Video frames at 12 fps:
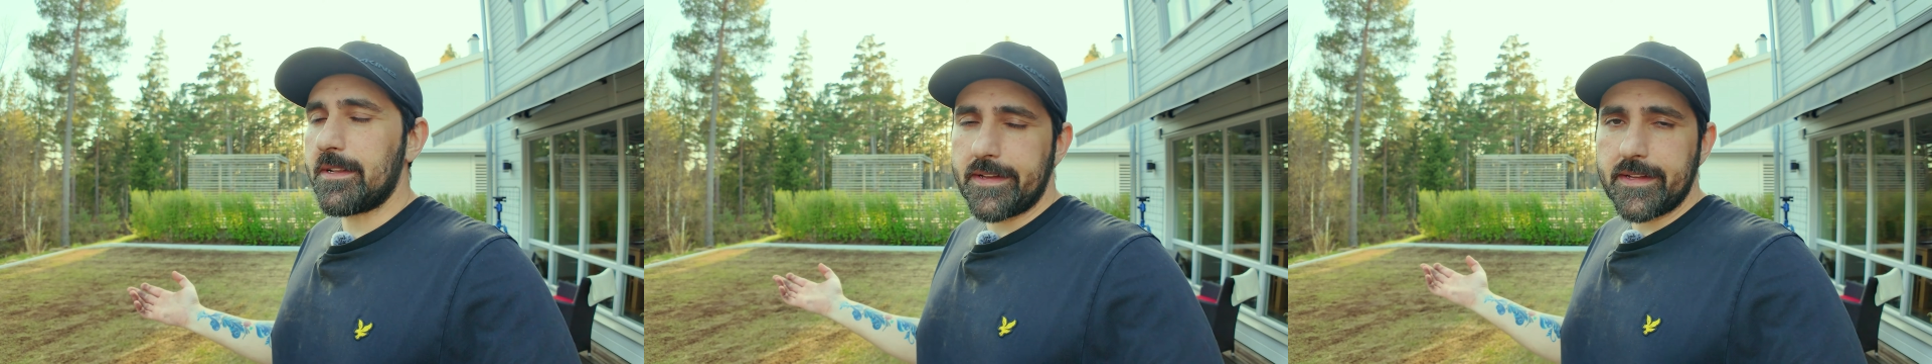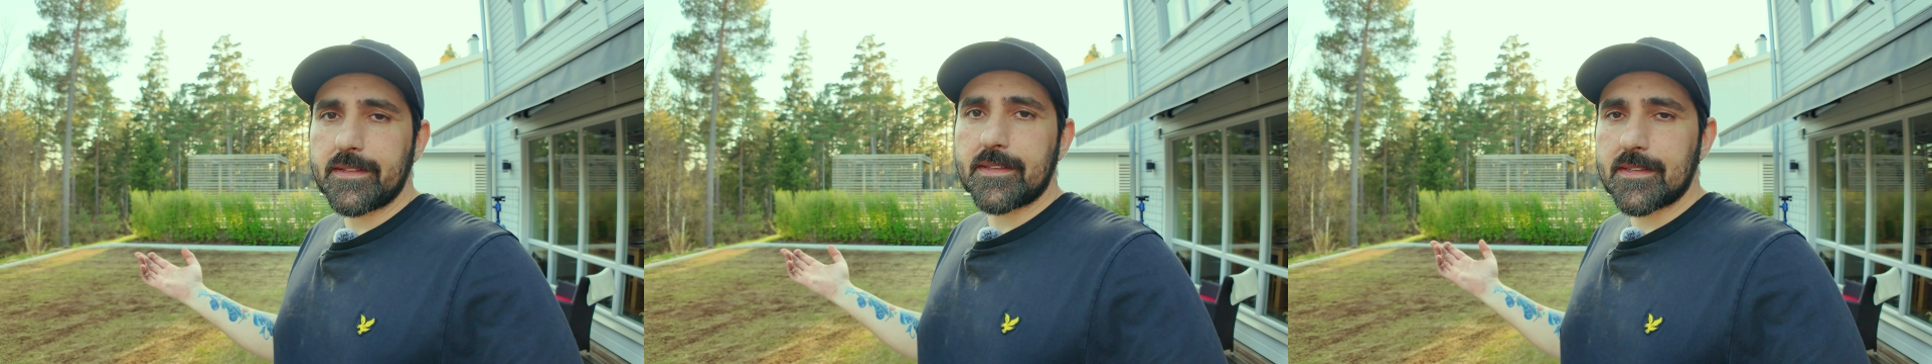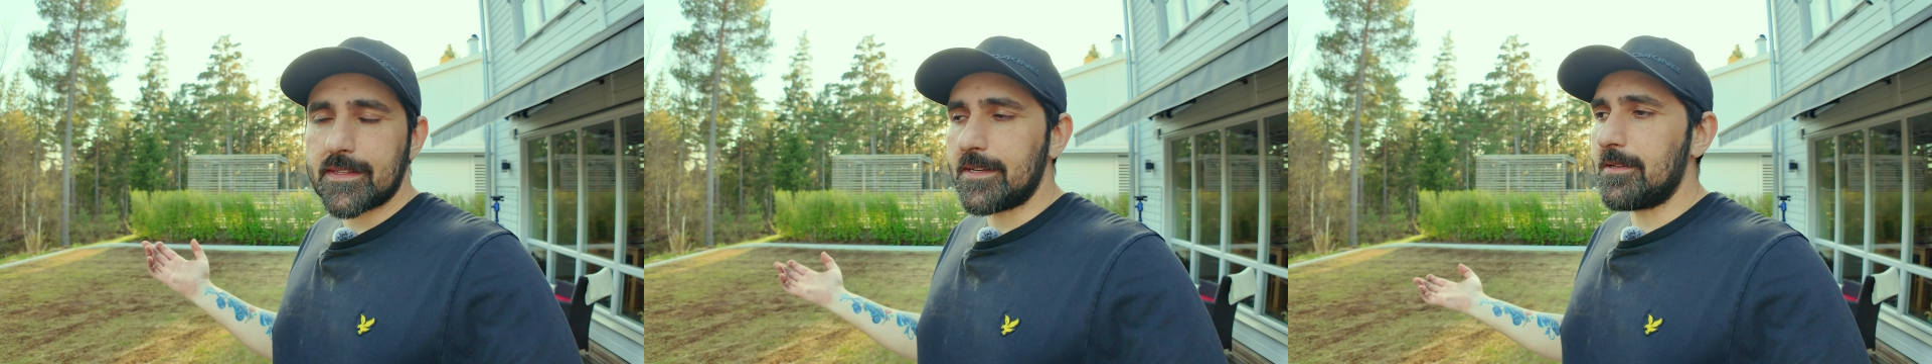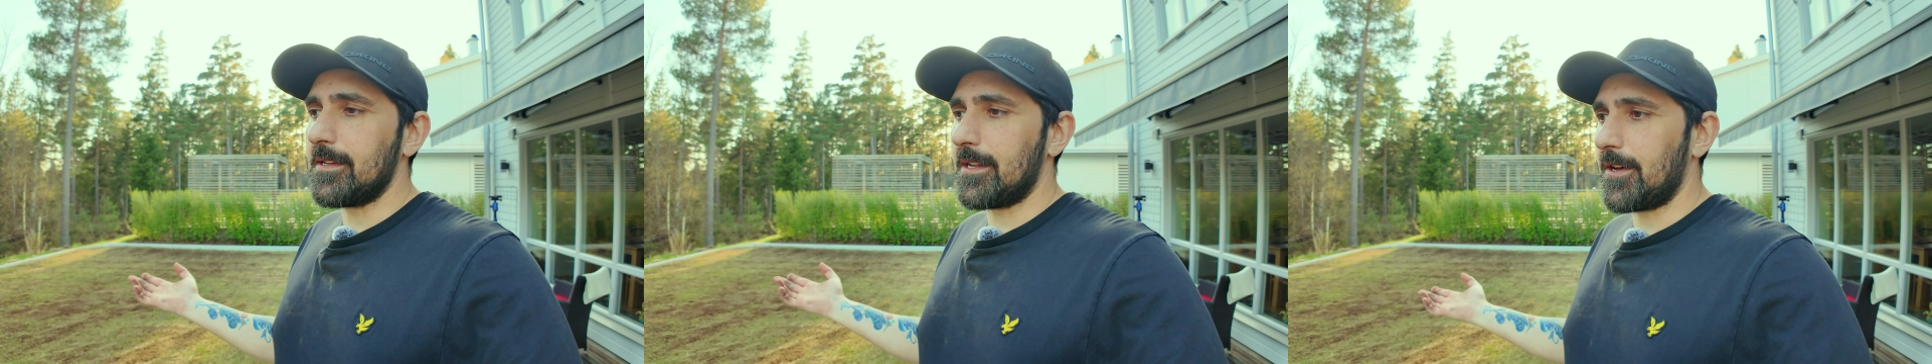but it's
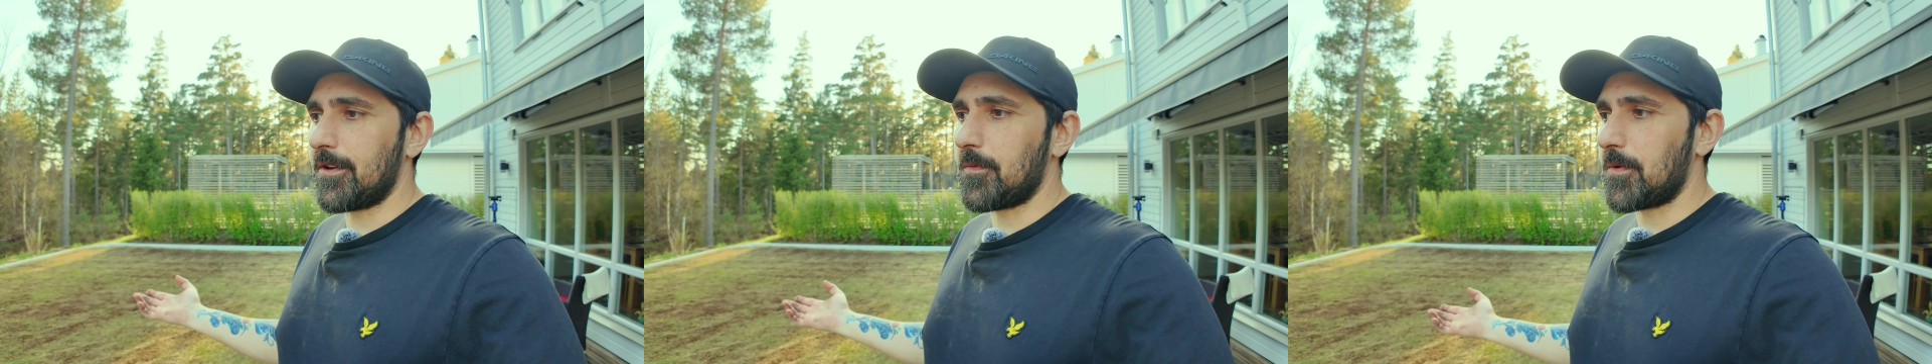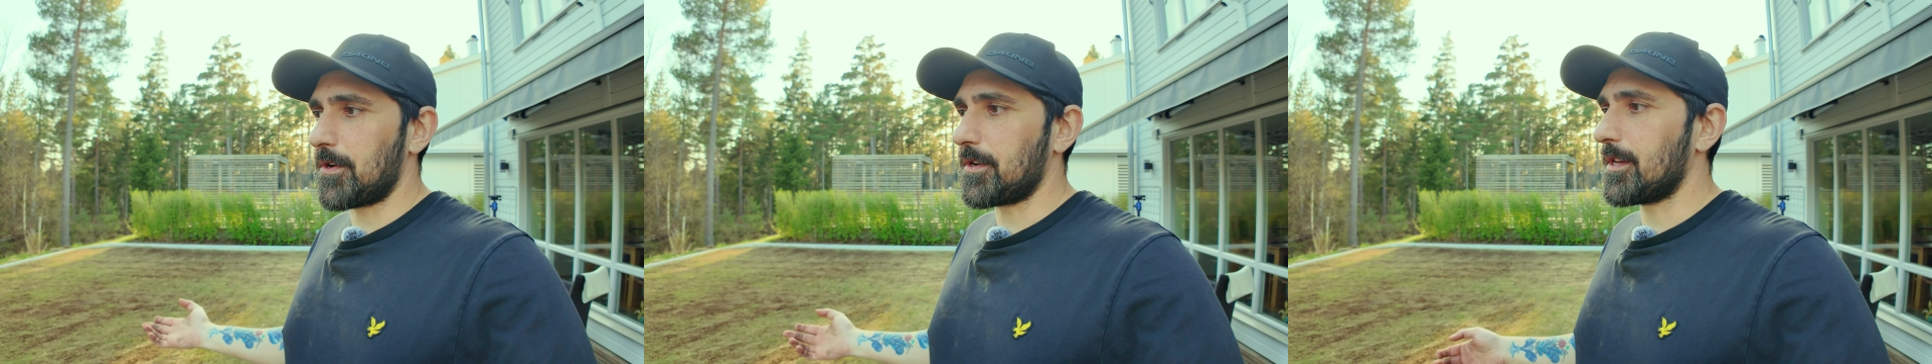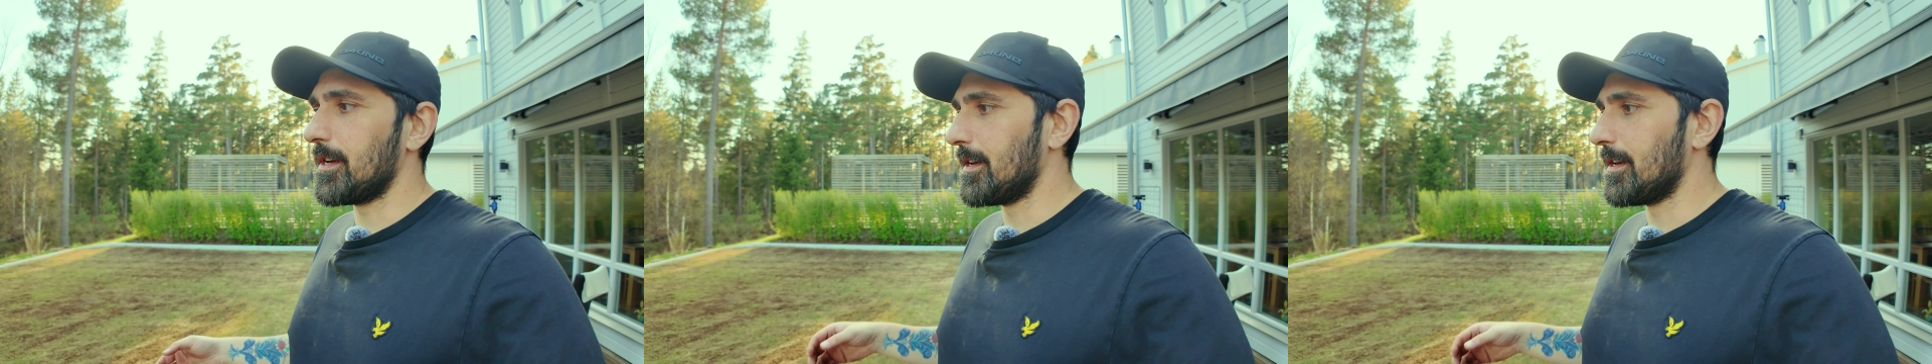still a lot of work.